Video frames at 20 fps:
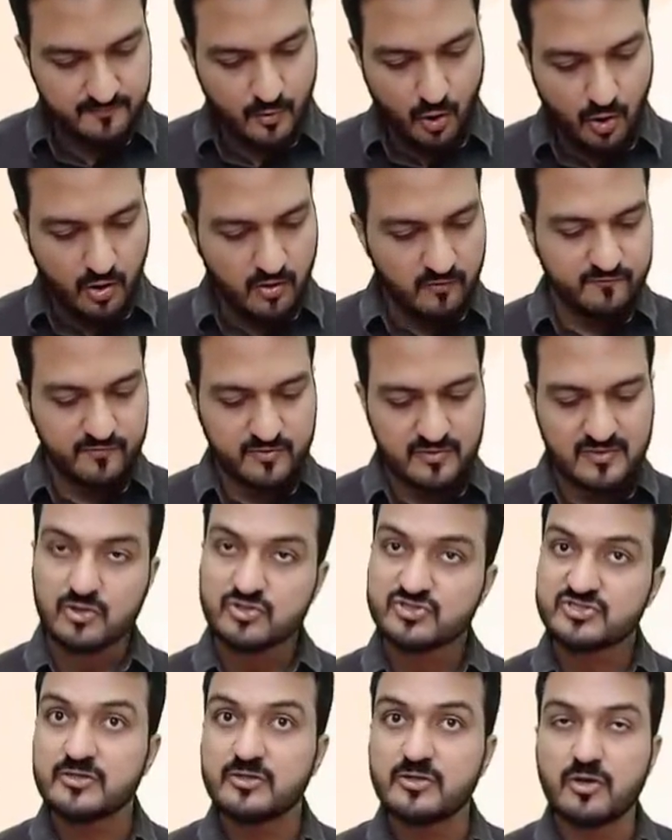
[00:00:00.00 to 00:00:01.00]
of
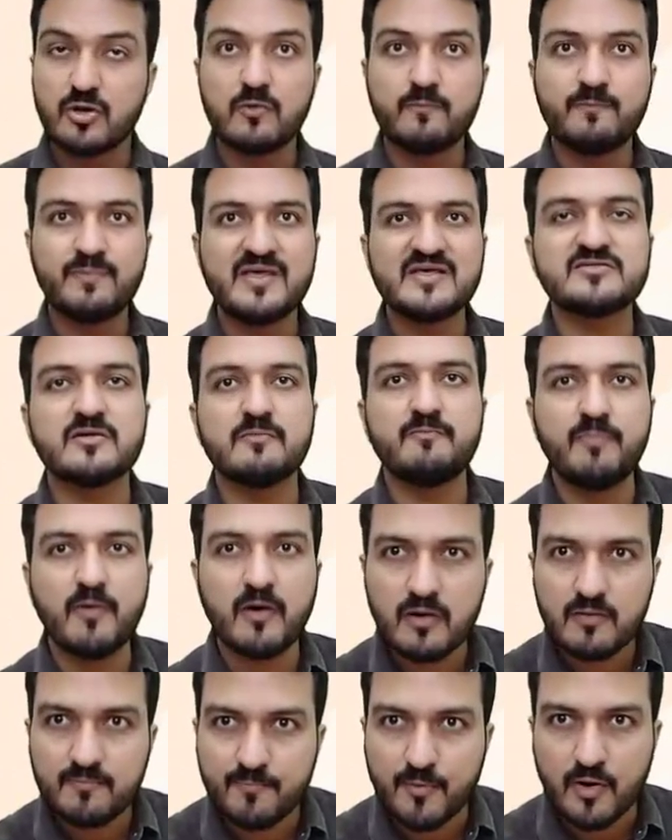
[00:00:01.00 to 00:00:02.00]
1000 rupees
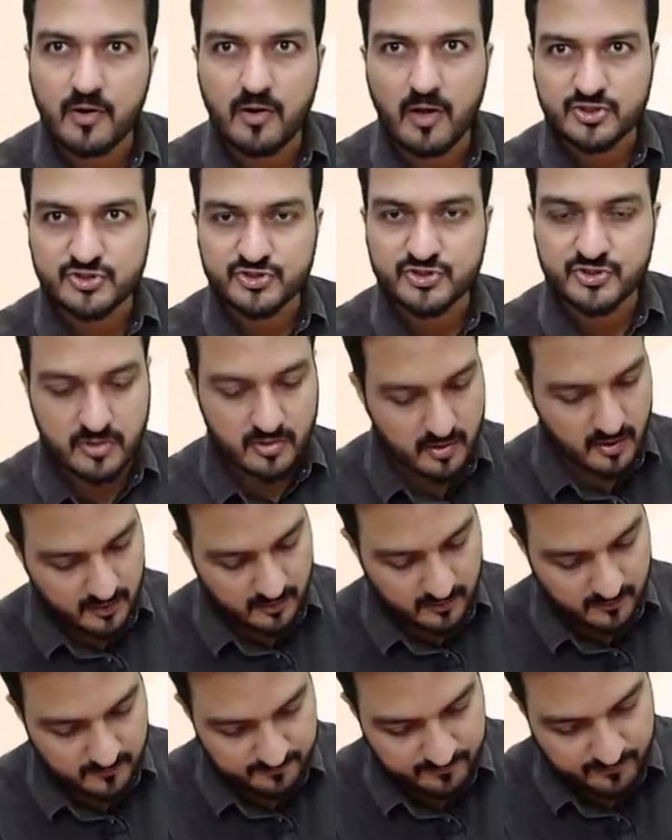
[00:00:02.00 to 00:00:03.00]
per production
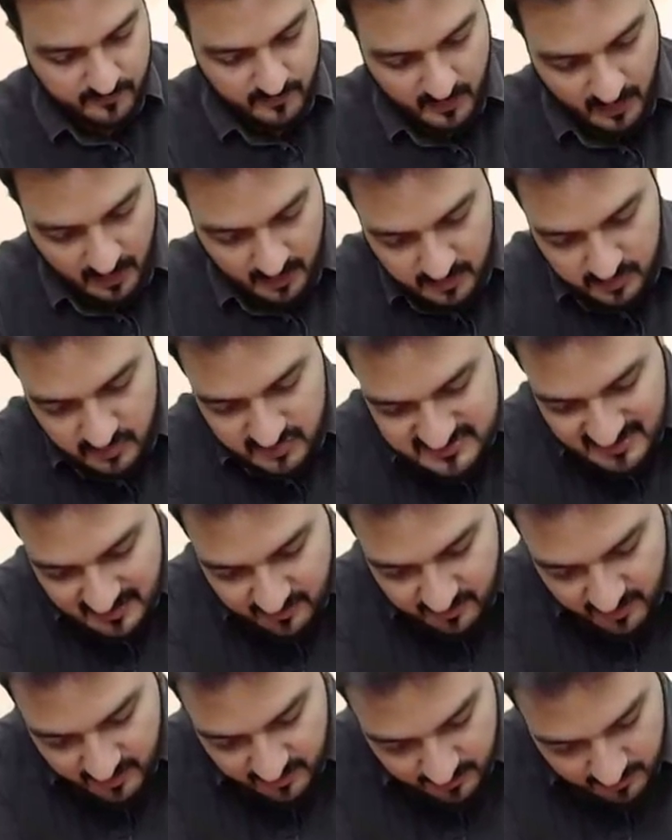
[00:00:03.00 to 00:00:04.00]
run. I'll use that
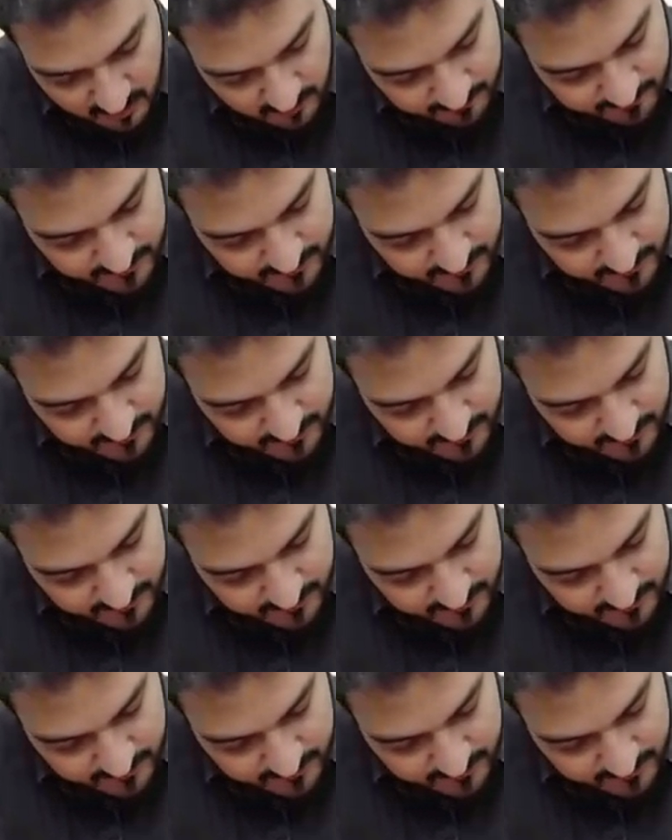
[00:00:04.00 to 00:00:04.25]
rate here.